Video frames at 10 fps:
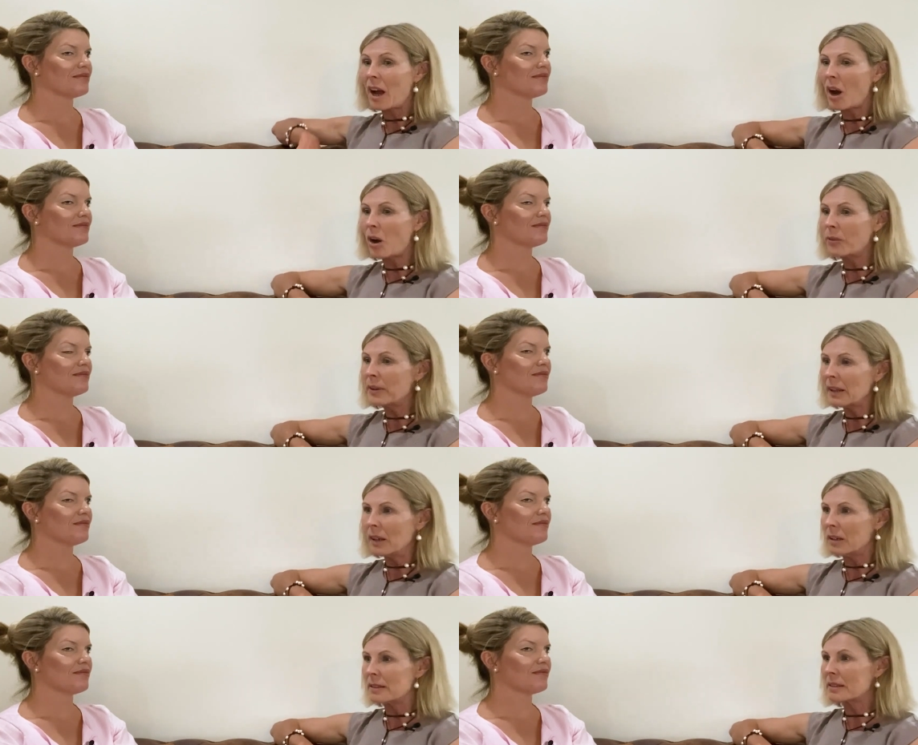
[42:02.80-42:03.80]
Speaker 1: I
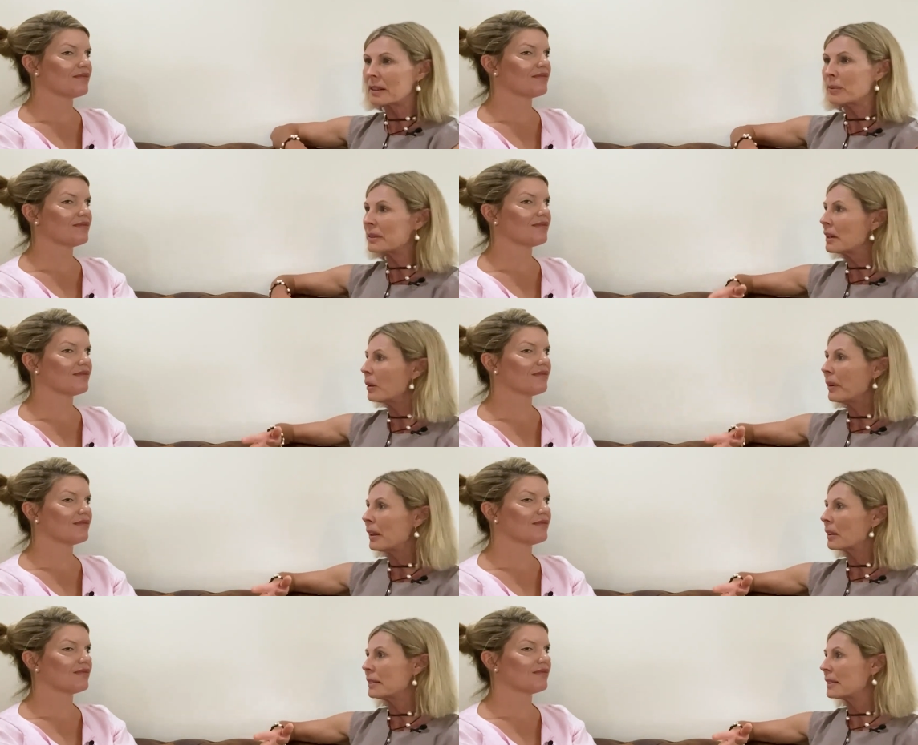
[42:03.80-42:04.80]
realised there was no way
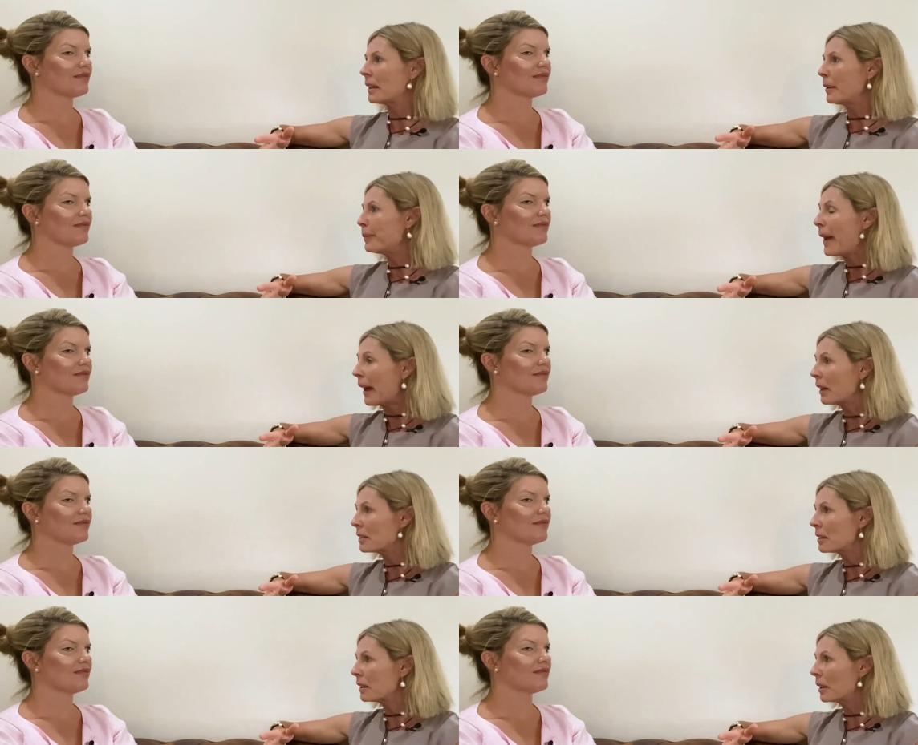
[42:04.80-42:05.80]
I could send them back
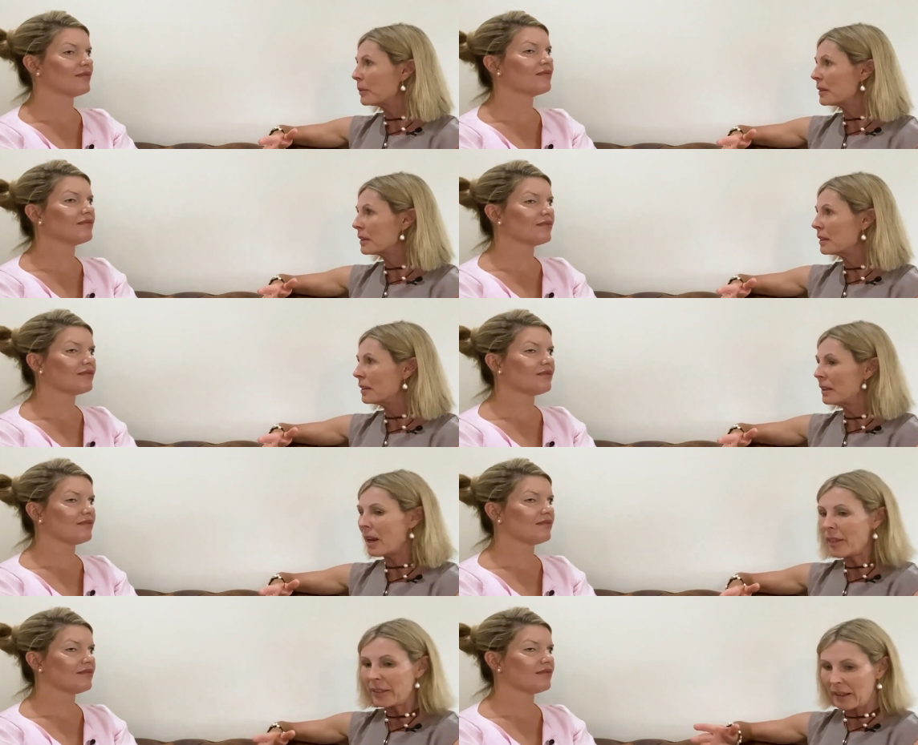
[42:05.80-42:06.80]
because there was
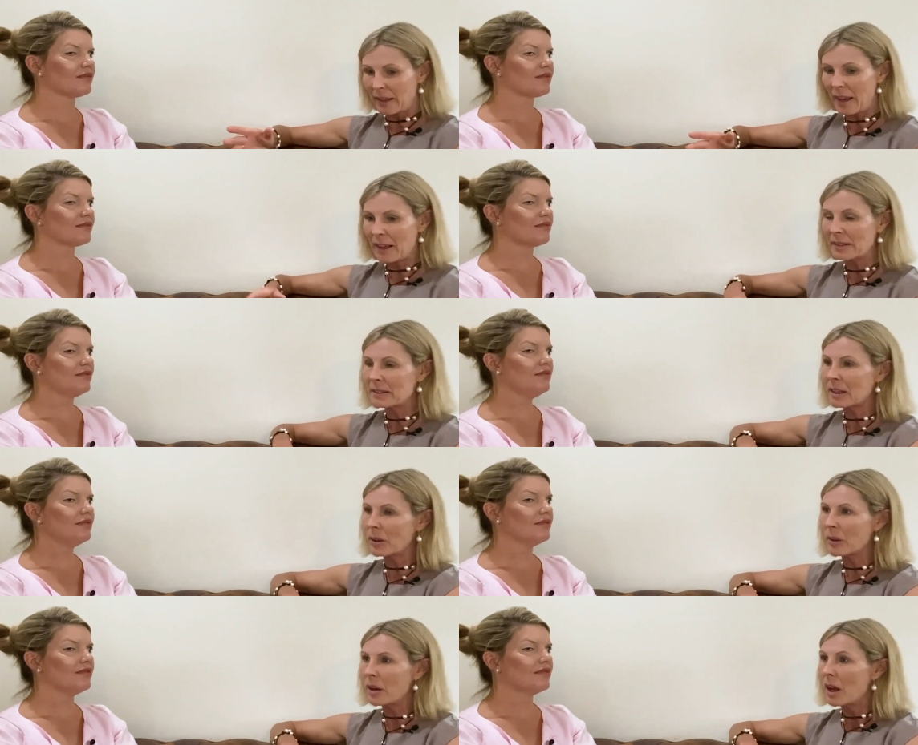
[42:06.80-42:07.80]
nothing and
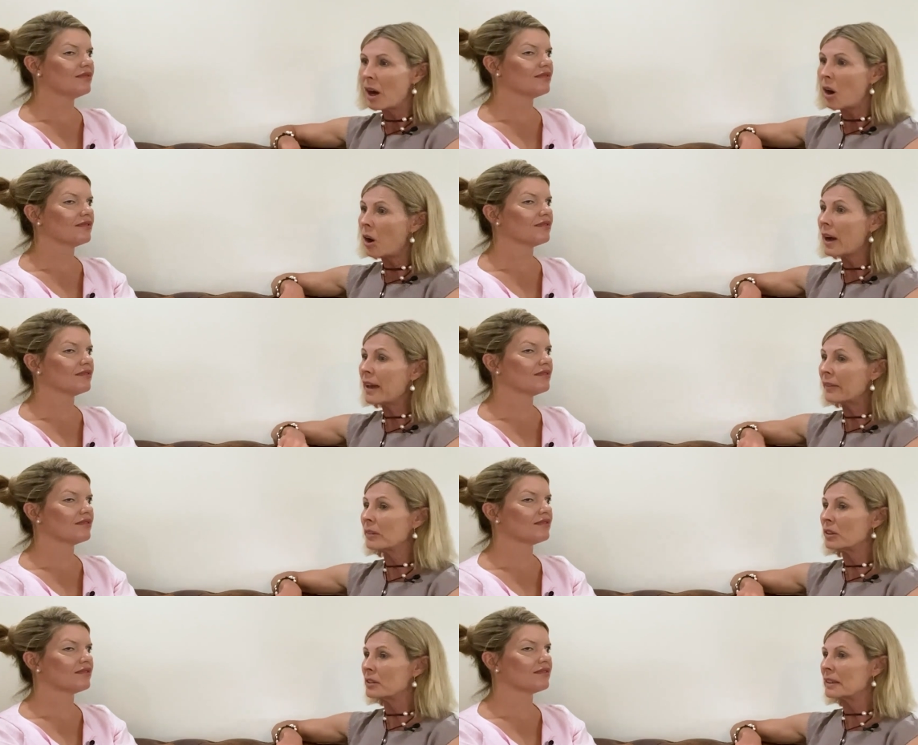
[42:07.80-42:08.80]
so I have
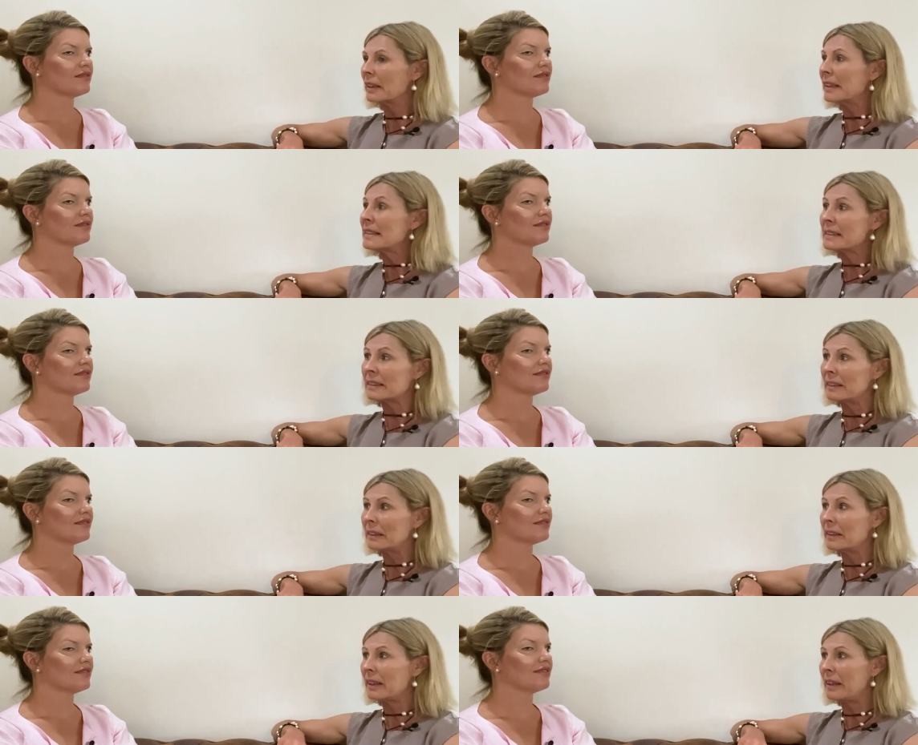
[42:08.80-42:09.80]
learned a
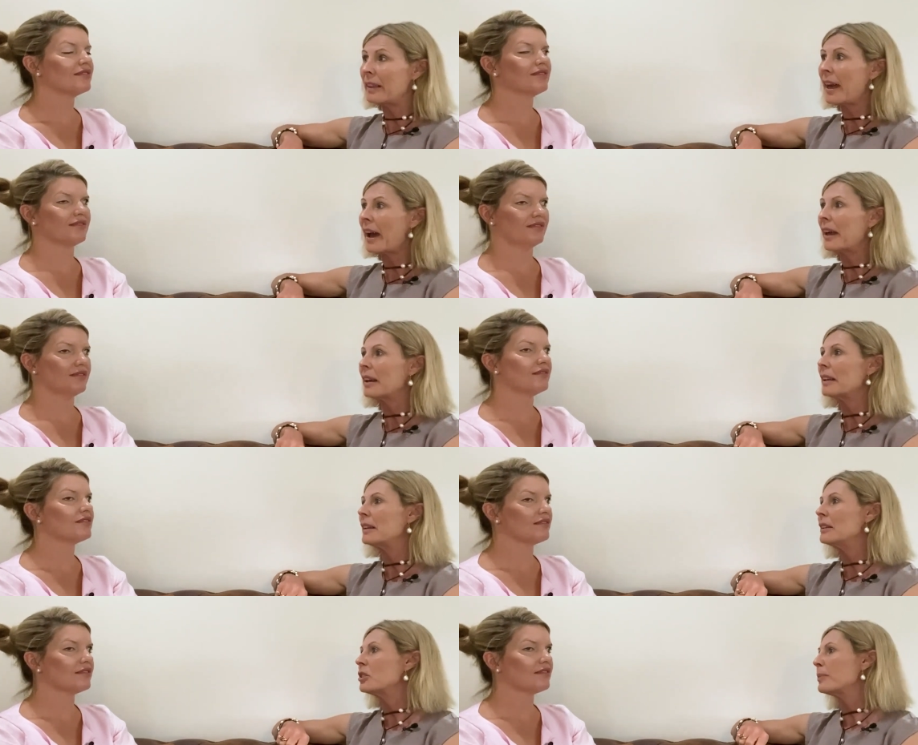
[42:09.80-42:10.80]
lesson in mm. that
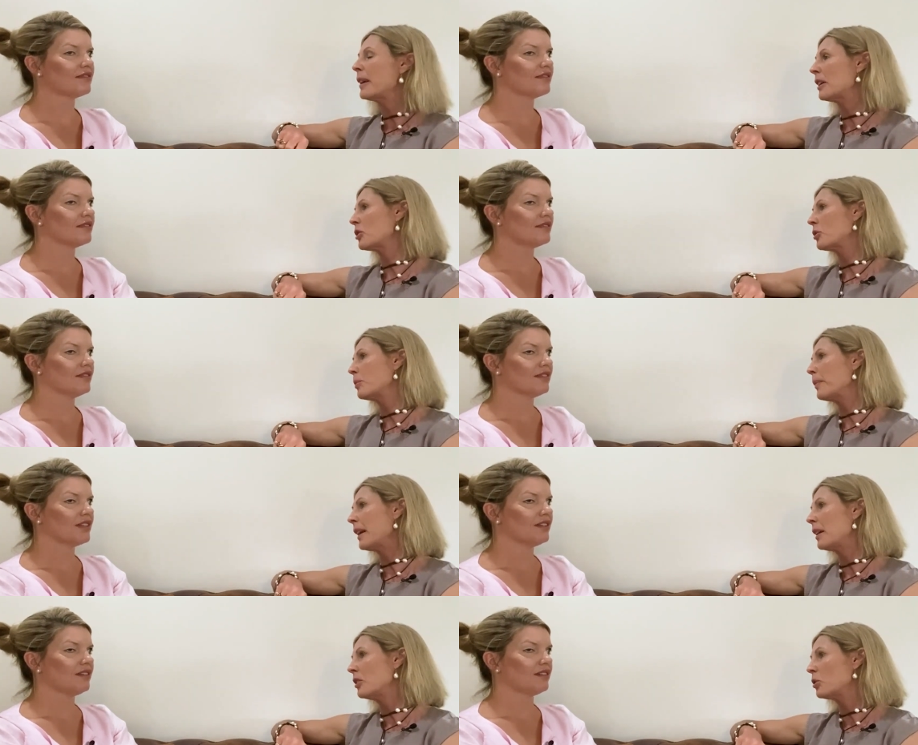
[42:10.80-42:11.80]
into make sure,
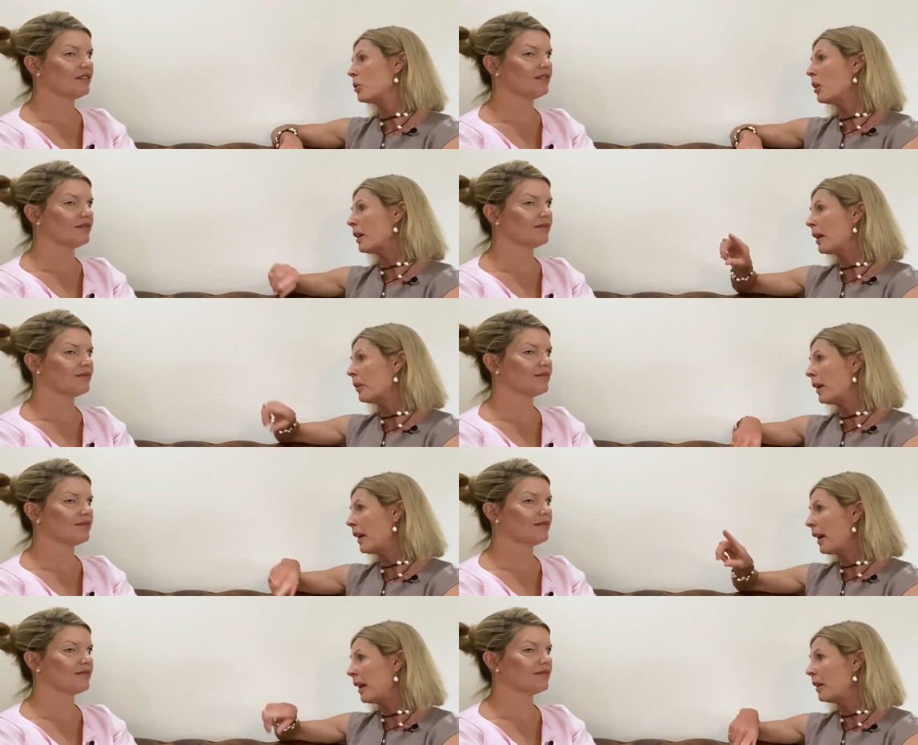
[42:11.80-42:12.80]
making sure I go
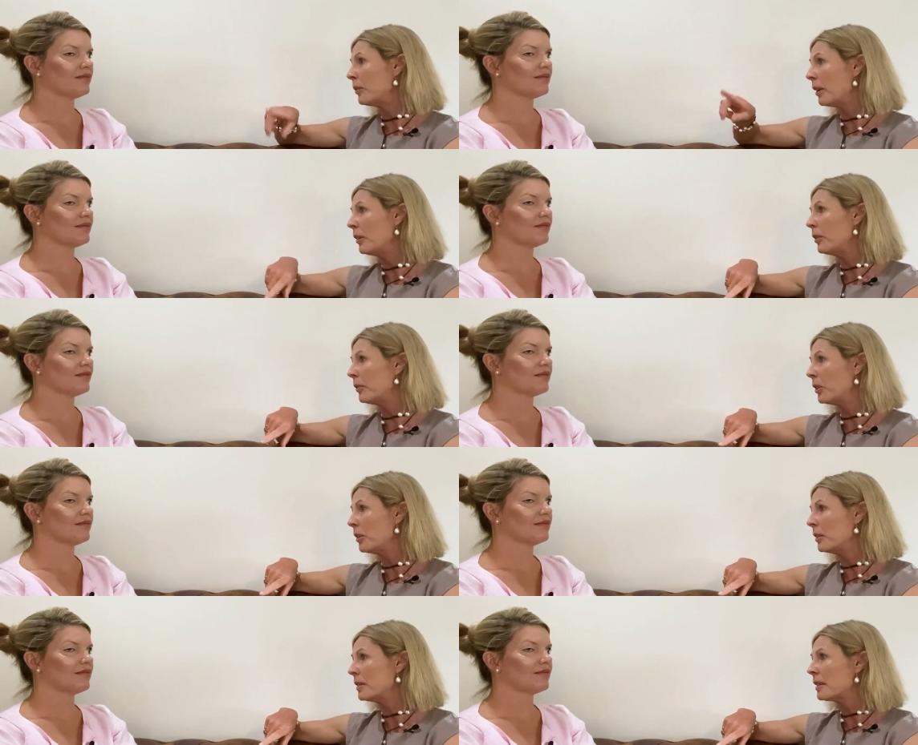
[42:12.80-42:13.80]
ahead and read
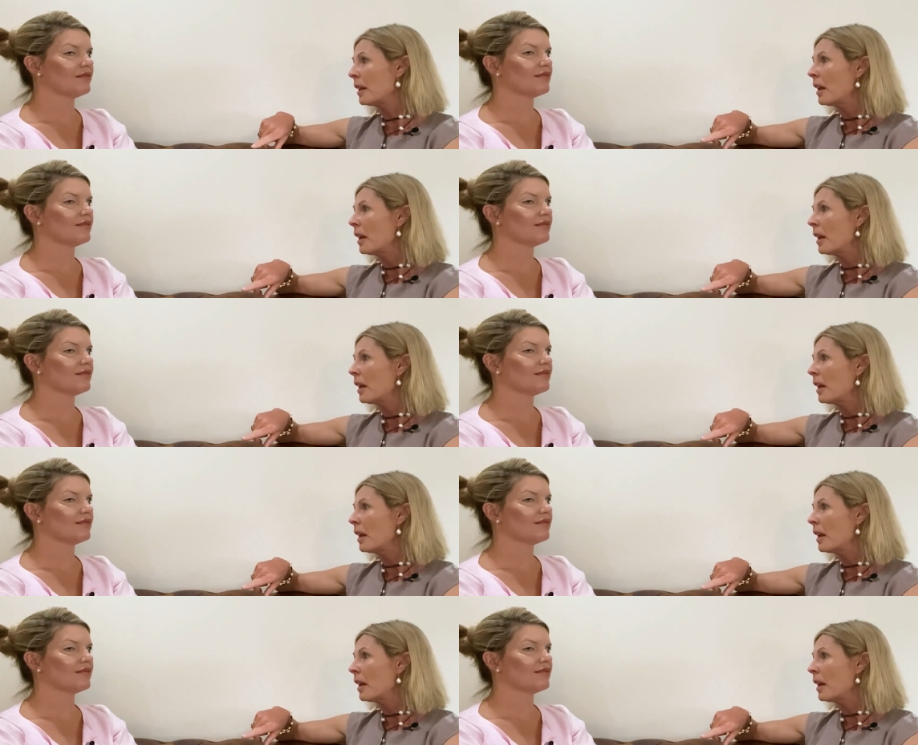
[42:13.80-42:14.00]
reviews.